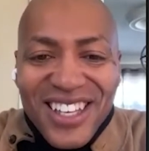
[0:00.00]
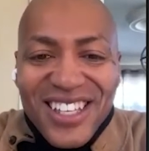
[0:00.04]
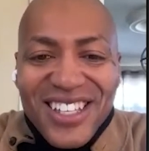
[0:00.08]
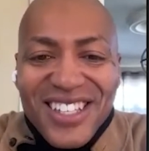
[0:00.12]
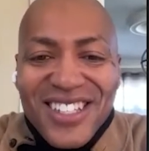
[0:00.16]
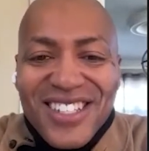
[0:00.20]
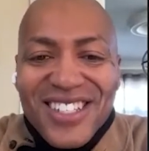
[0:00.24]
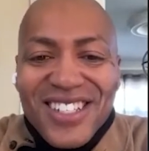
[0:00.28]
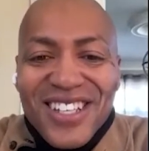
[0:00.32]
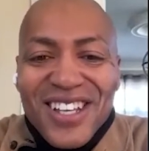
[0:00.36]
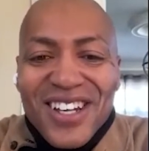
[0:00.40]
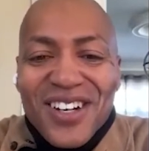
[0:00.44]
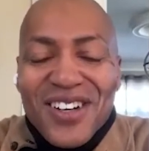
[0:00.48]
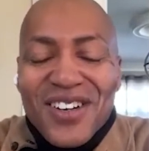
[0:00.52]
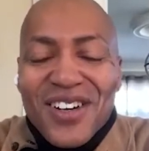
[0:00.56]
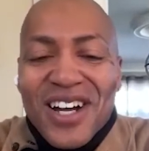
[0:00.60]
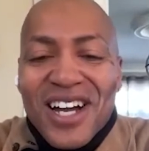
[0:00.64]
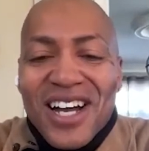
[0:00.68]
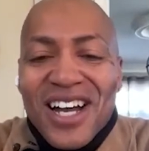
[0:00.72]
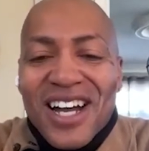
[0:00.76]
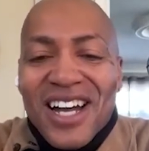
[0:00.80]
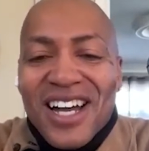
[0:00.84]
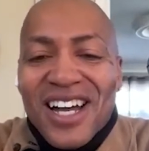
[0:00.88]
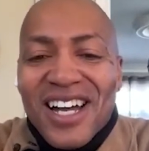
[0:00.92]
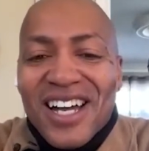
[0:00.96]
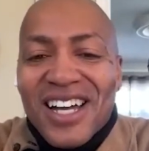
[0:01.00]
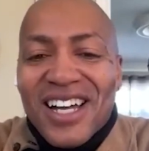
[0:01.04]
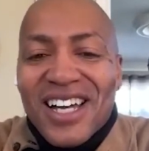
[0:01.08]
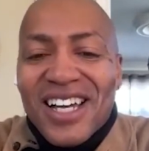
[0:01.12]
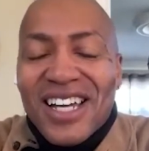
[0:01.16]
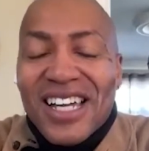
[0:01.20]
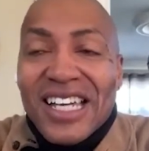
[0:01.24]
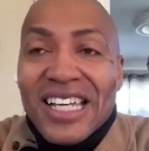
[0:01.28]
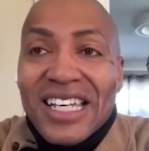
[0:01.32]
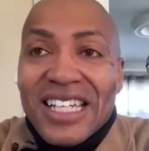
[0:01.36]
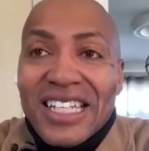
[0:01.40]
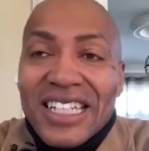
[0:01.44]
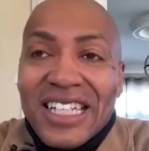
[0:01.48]
So uh,
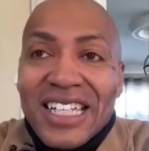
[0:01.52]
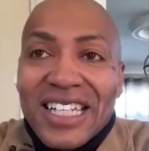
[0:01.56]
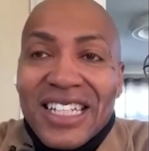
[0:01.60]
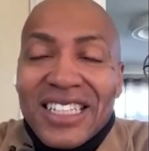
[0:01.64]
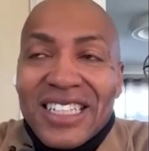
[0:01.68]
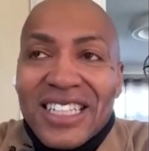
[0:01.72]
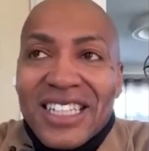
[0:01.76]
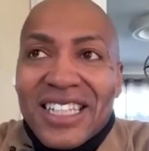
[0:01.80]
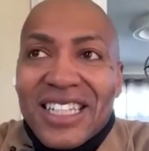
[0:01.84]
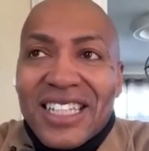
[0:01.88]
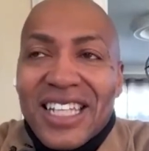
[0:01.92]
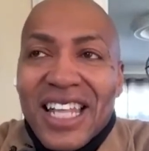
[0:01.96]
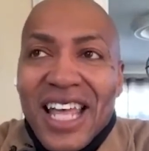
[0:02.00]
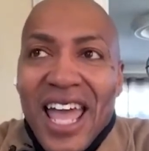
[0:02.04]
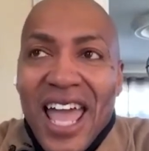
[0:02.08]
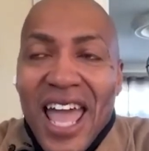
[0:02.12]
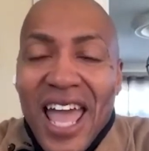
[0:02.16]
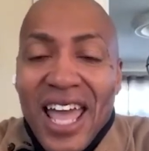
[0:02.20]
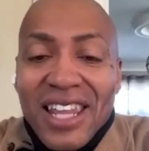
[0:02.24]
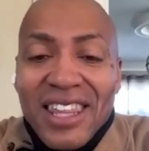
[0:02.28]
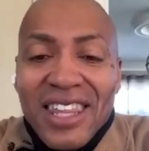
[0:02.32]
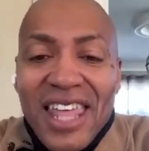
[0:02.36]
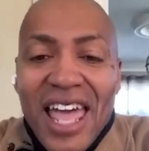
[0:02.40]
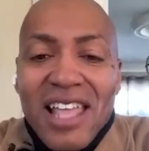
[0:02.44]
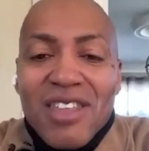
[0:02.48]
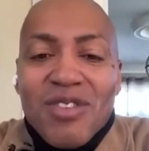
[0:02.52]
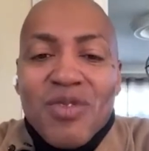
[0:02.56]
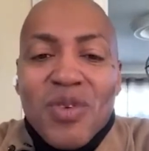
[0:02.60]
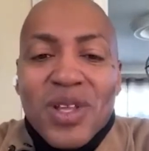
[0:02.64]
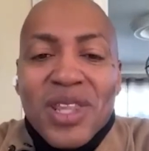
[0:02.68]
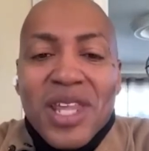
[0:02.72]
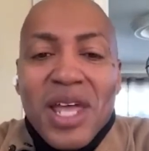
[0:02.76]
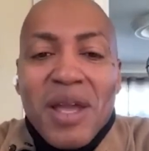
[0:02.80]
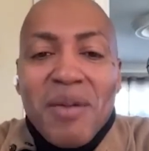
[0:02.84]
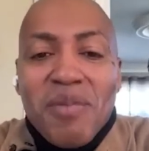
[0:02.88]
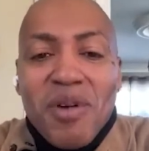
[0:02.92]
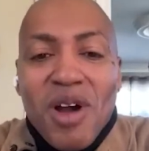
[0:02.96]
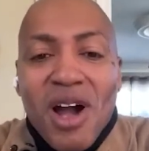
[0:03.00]
and that's when
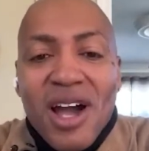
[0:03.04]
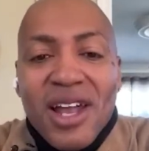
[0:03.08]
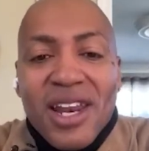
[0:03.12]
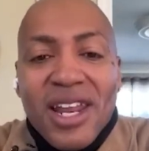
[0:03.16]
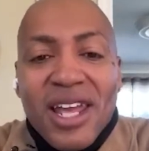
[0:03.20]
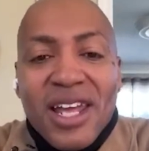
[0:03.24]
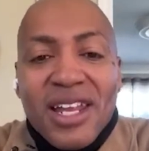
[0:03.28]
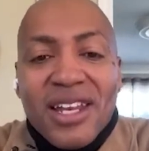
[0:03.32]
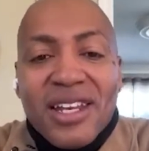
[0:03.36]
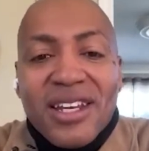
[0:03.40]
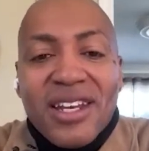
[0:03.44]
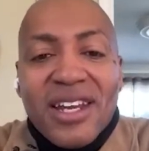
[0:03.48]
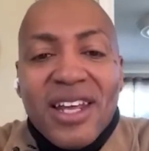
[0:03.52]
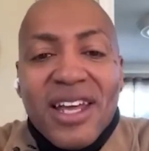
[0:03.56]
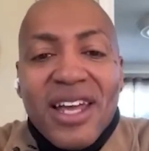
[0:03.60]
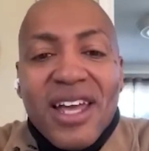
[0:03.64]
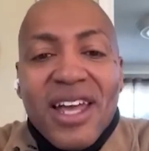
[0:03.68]
they brought in